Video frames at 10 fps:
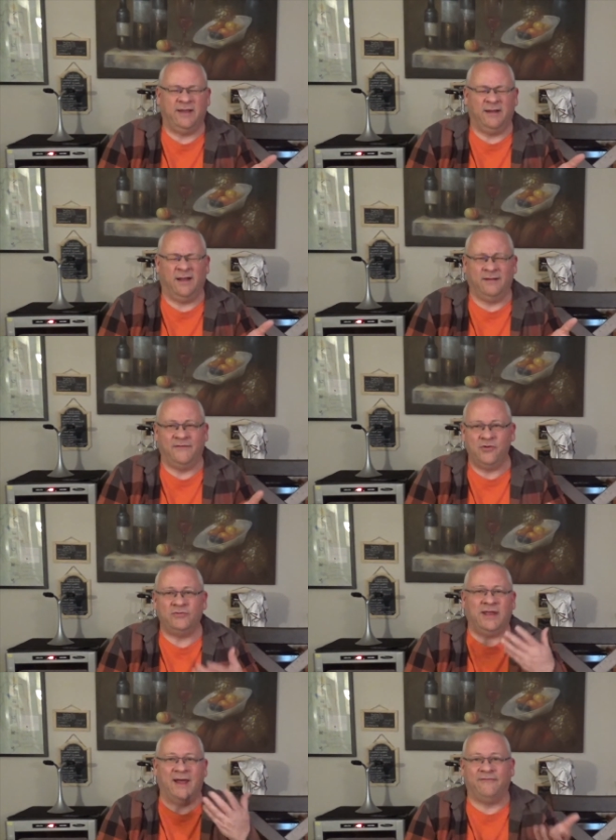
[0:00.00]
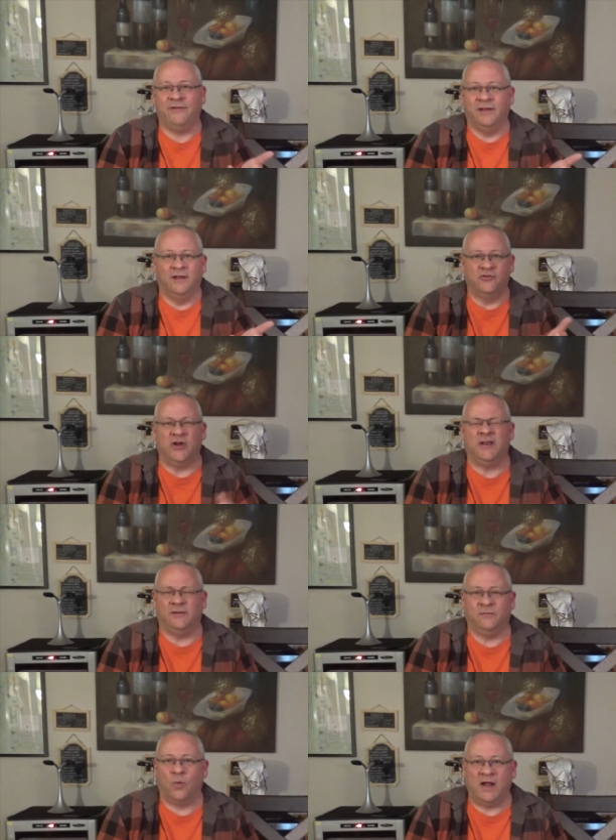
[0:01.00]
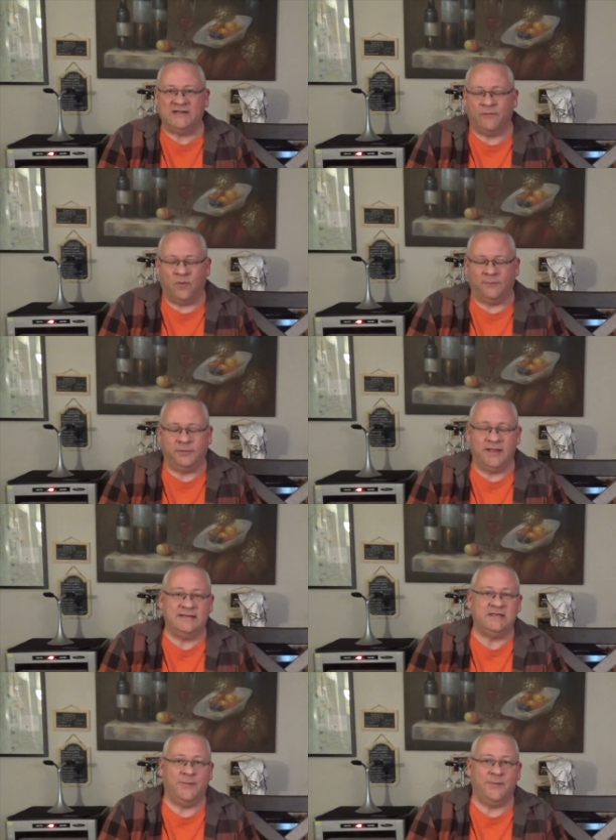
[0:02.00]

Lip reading: If you only drink wines from one place,